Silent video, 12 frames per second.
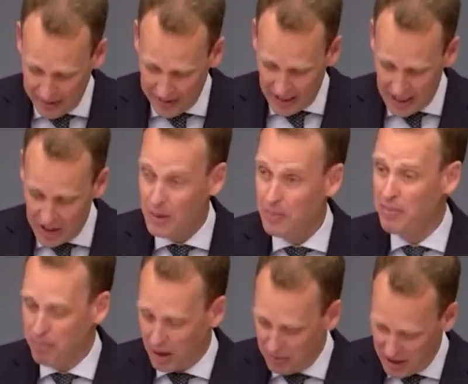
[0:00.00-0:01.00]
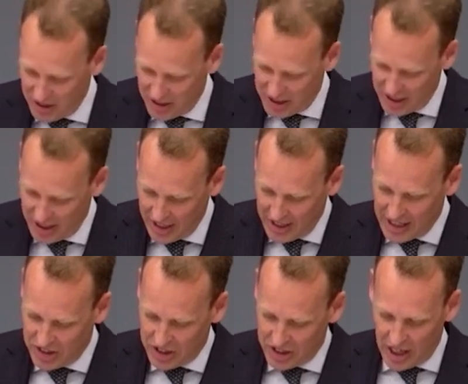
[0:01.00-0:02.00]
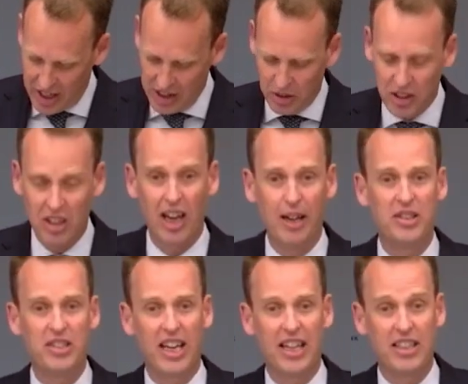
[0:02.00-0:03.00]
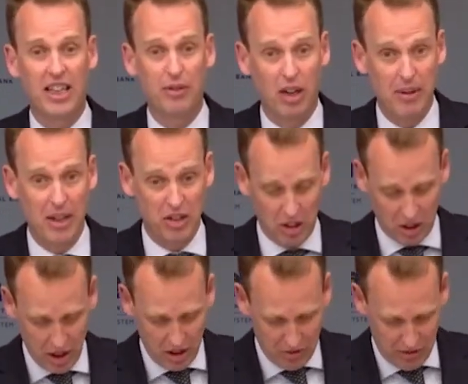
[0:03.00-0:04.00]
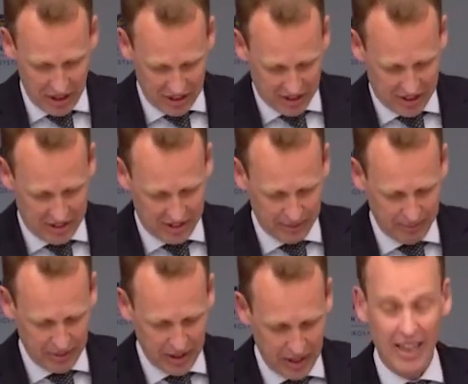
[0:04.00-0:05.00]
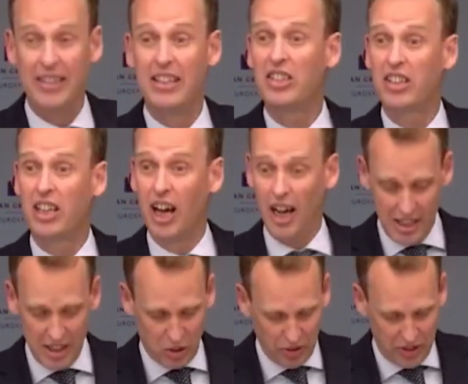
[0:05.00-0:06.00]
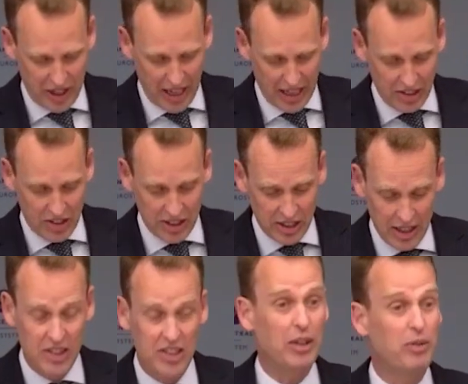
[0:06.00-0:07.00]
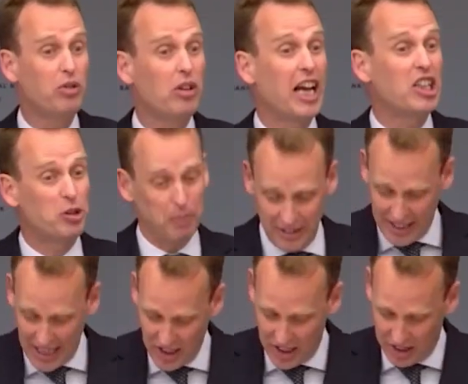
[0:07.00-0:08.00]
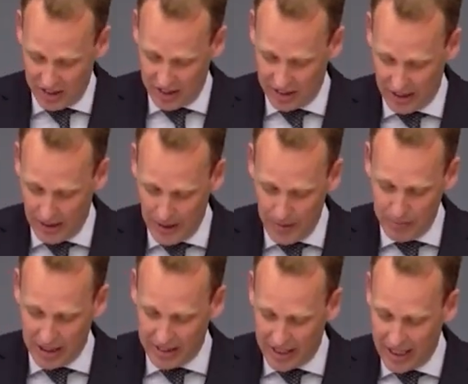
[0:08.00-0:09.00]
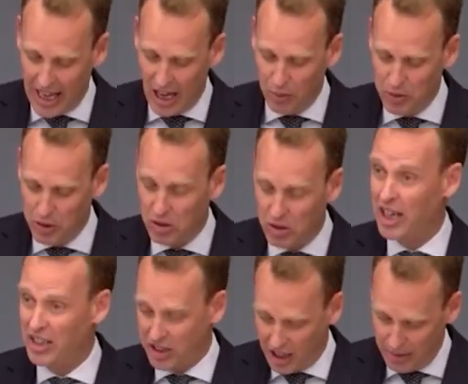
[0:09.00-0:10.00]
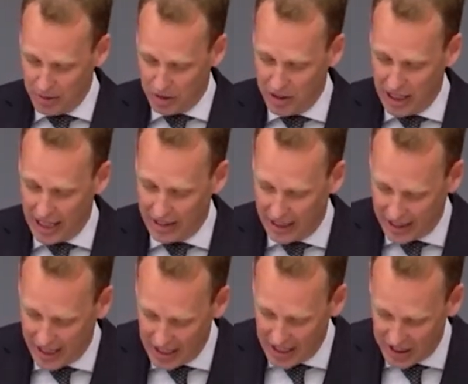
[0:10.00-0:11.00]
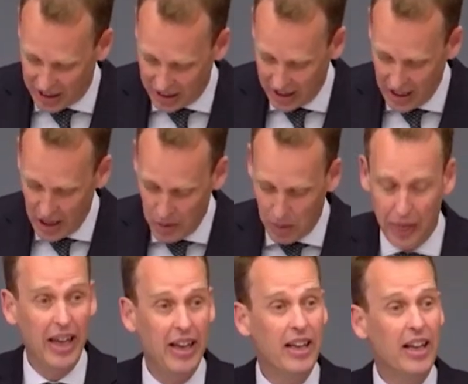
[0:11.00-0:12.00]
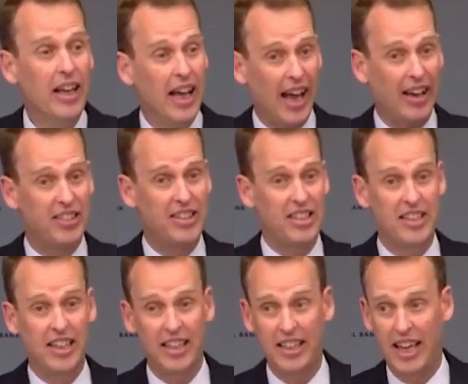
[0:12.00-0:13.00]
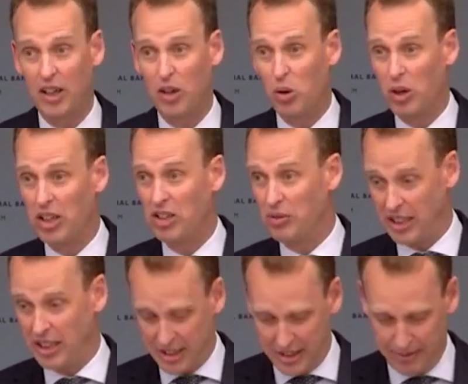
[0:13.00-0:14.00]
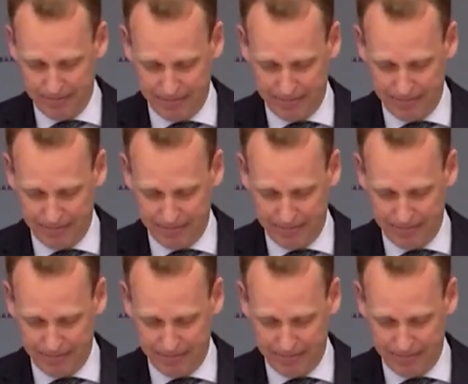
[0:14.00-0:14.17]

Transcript: the ECB published its Guide on Climate and Environmental Risks. And this guide contains several expectations that can help to address climate-related litigation within existing categories of risk.